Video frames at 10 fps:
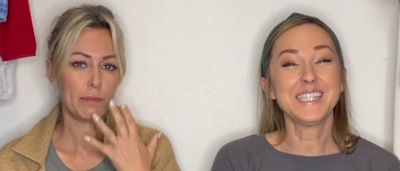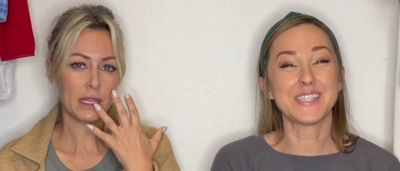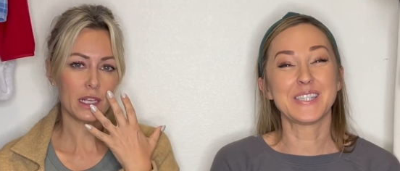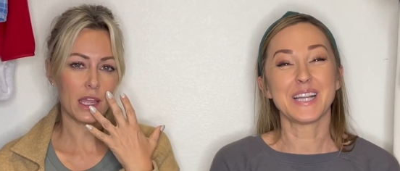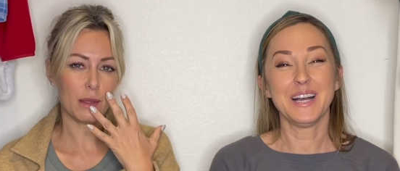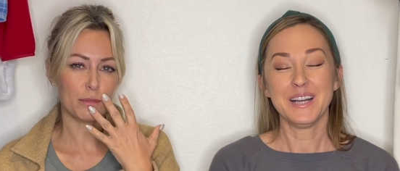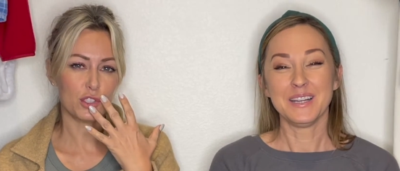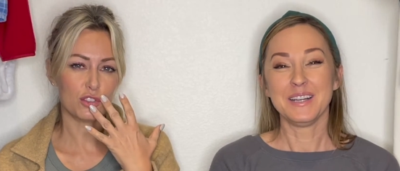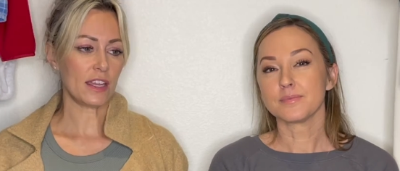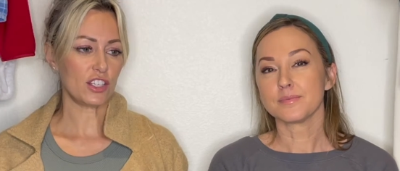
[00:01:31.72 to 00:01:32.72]
Speaker 1: big
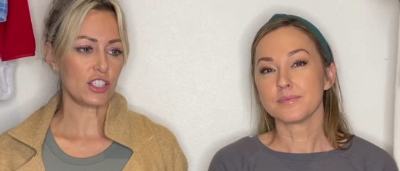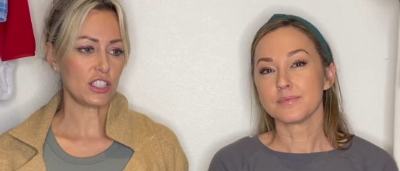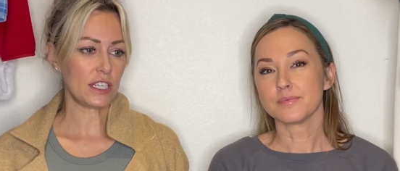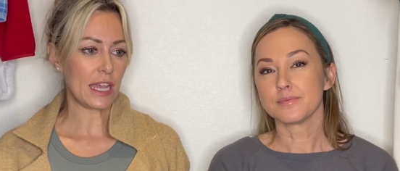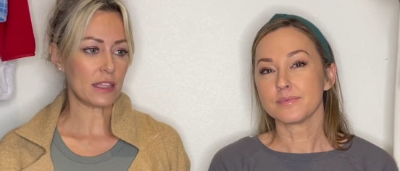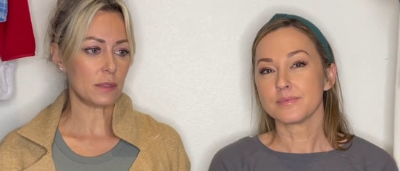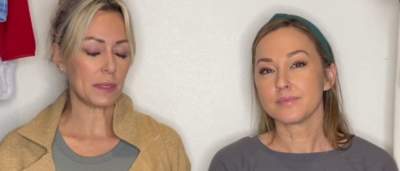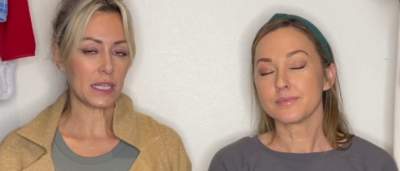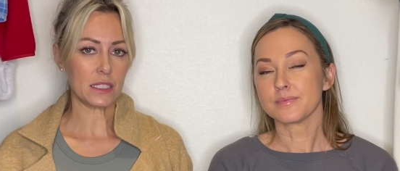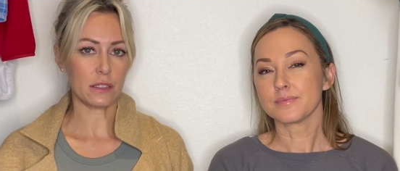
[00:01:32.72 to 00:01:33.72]
lips. She had this
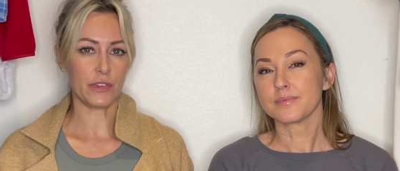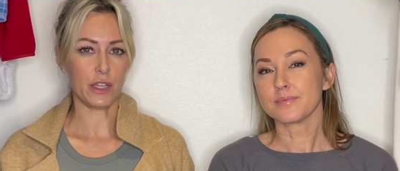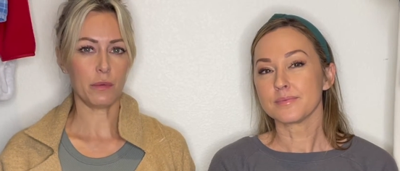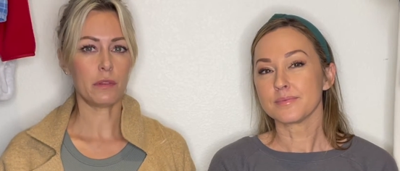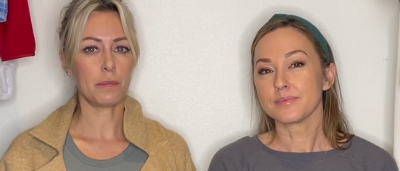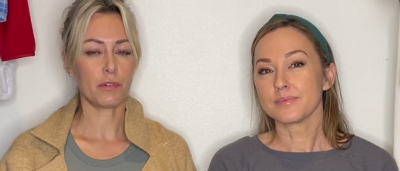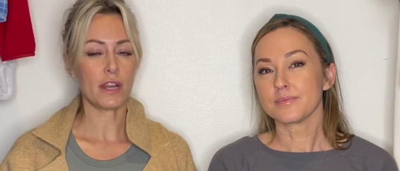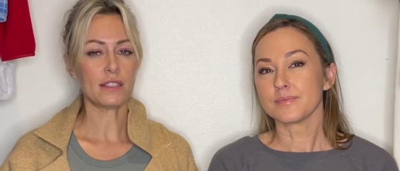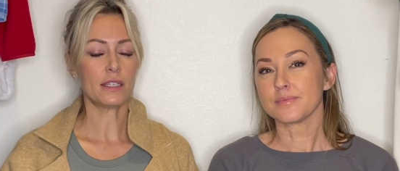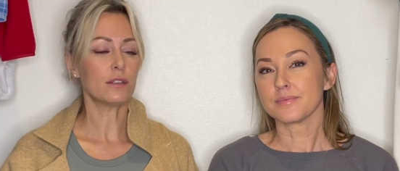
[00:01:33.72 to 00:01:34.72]
big interview with
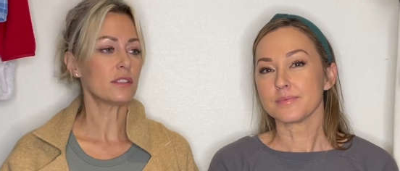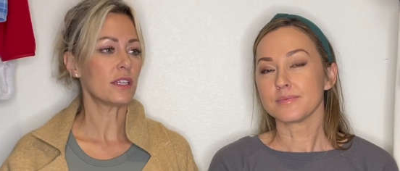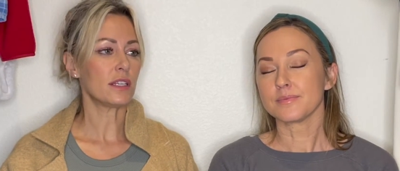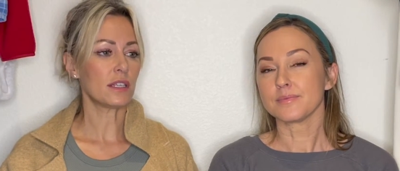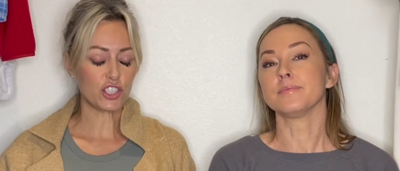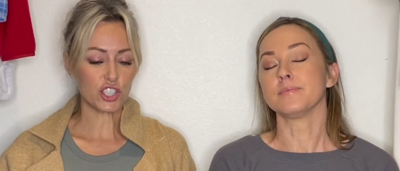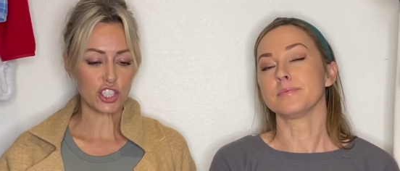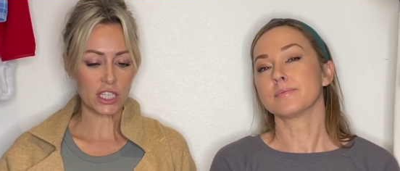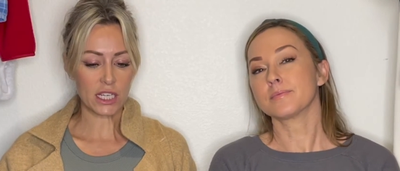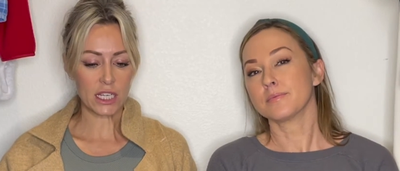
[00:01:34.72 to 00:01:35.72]
Perez Hilton. Mm.
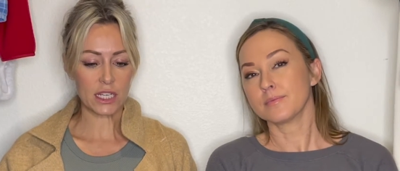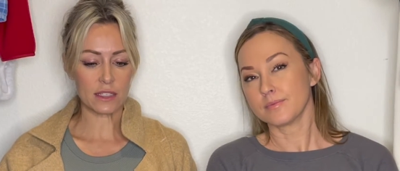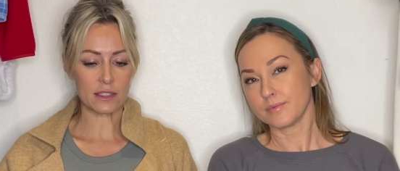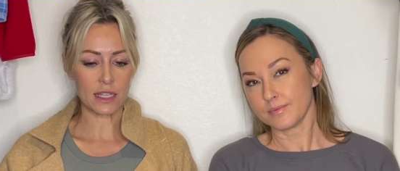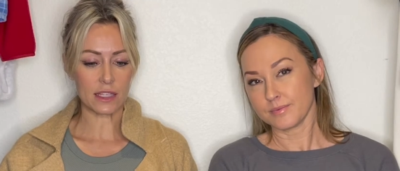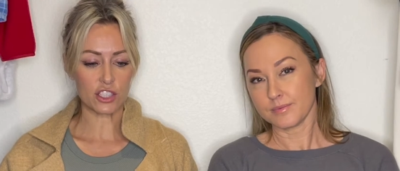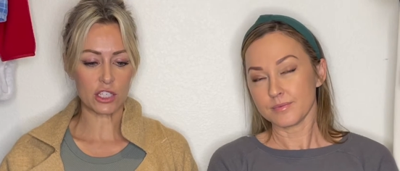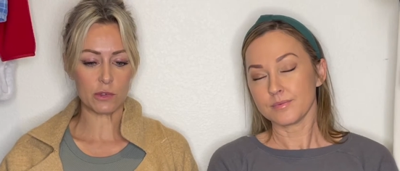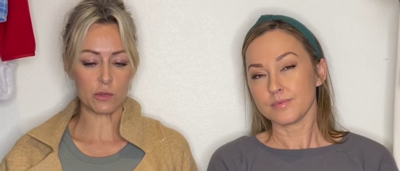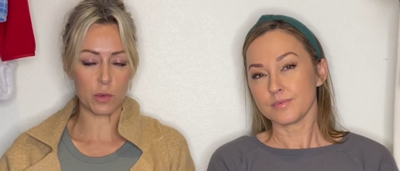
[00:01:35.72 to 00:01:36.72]
She said that she
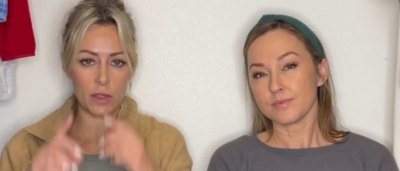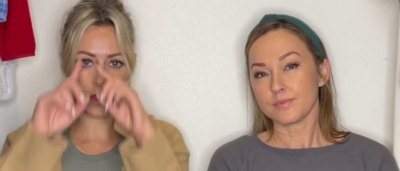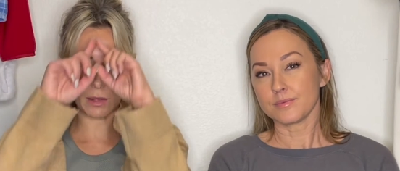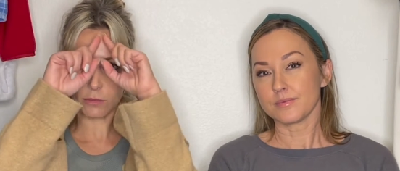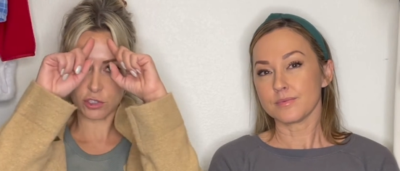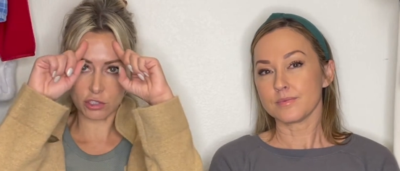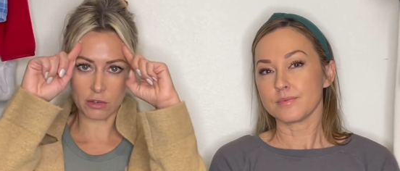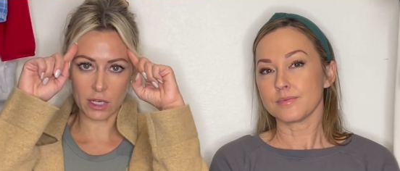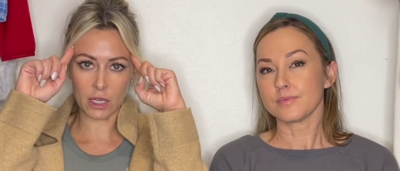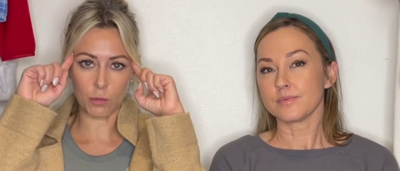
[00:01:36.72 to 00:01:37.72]
was with him
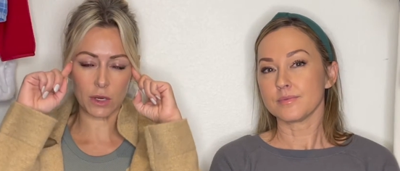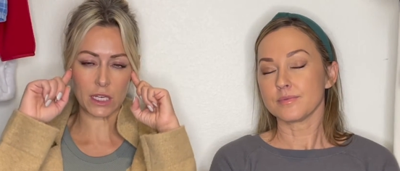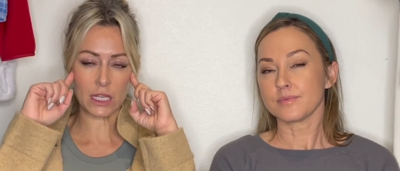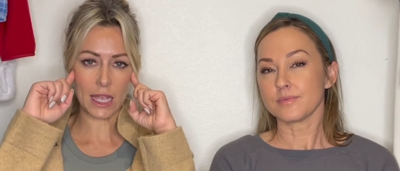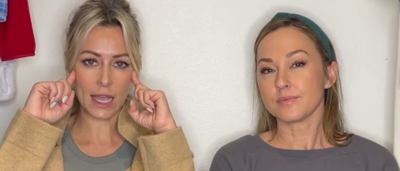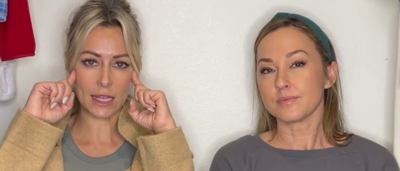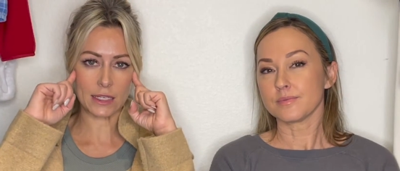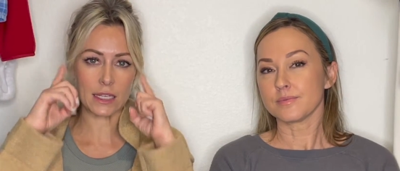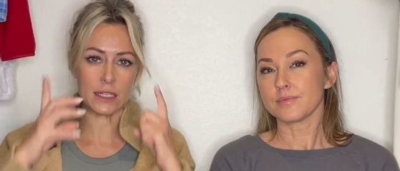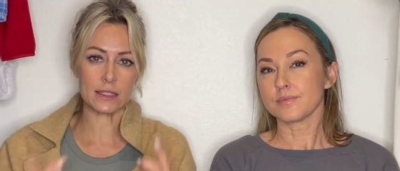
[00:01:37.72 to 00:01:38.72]
during when he had
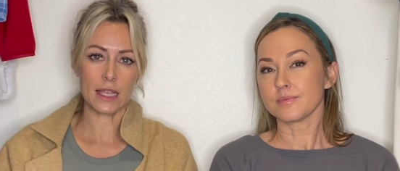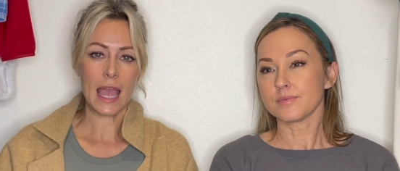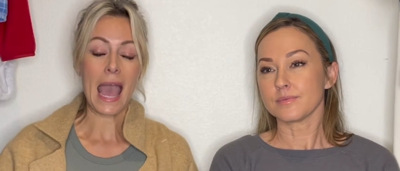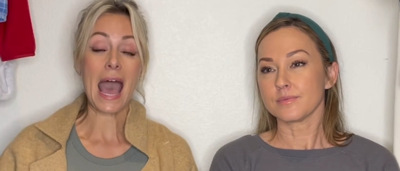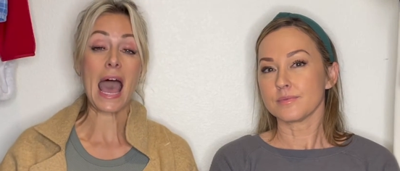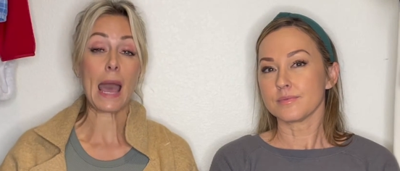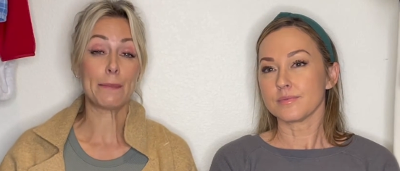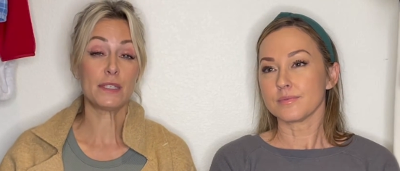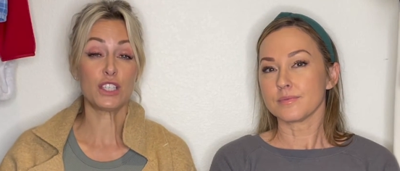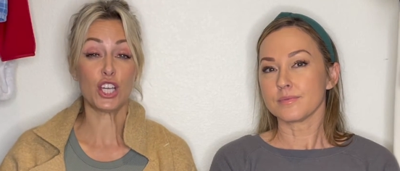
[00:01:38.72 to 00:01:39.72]
his
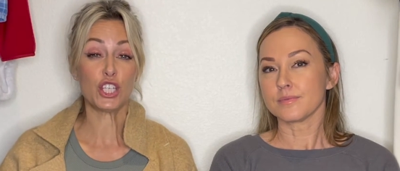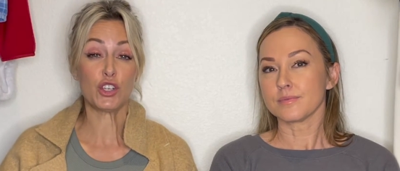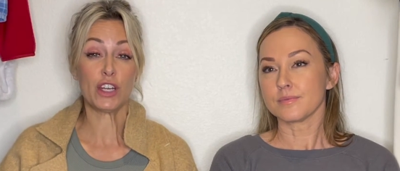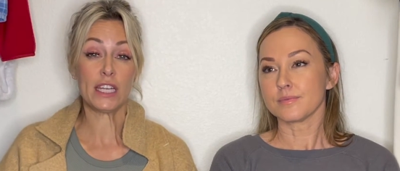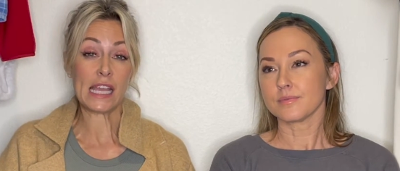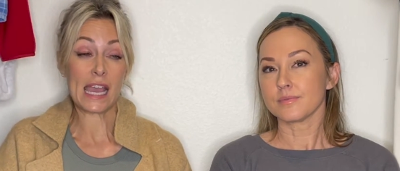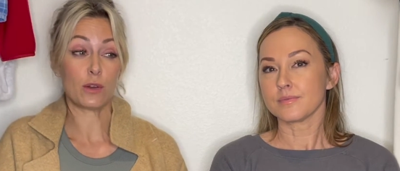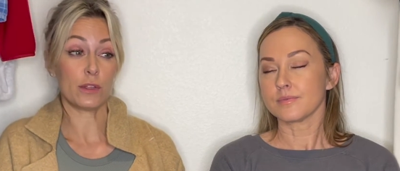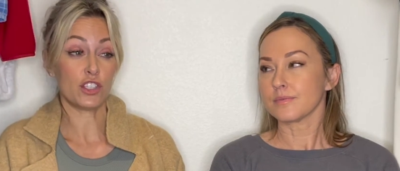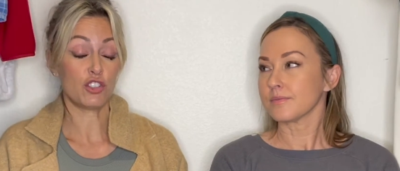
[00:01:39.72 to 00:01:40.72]
ab surgery and he had
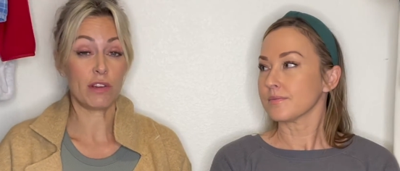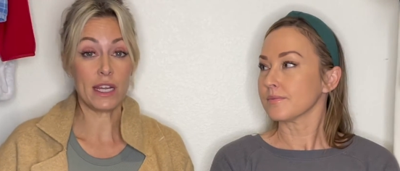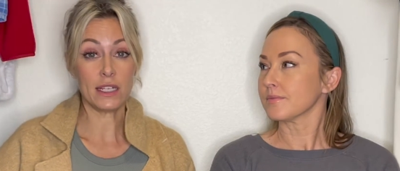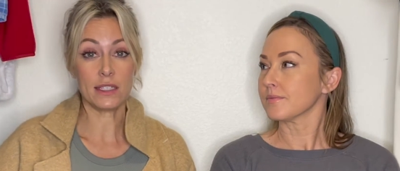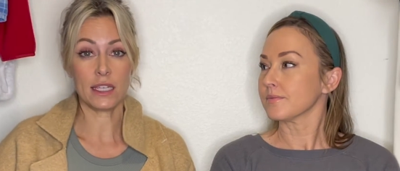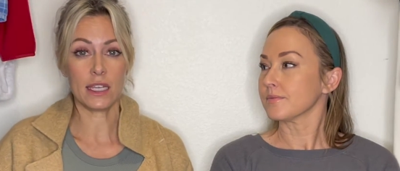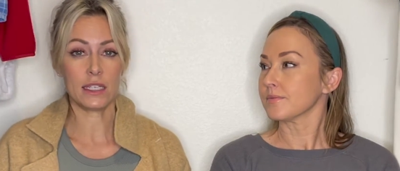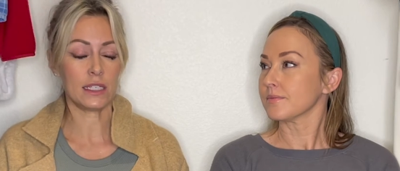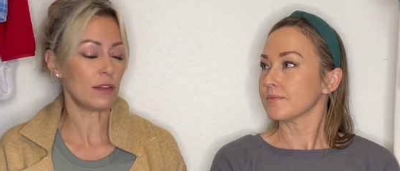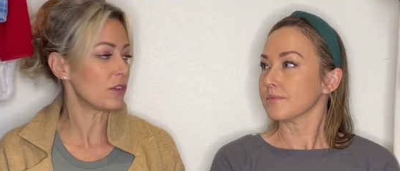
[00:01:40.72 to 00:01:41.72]
all the drains in
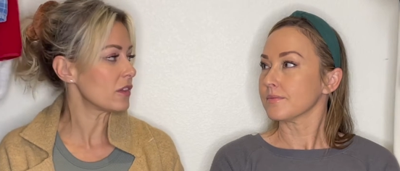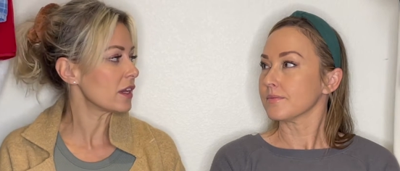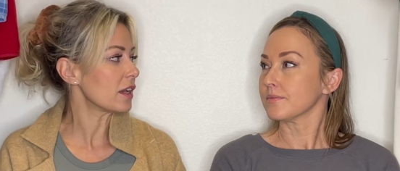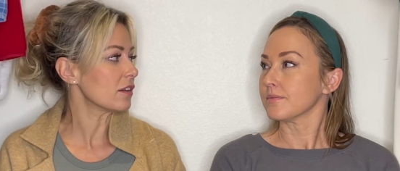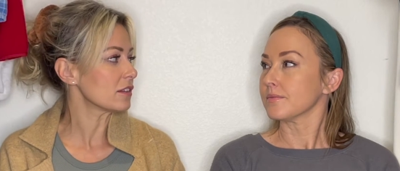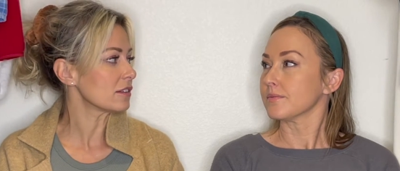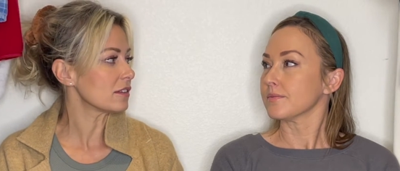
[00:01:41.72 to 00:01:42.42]
and everything else.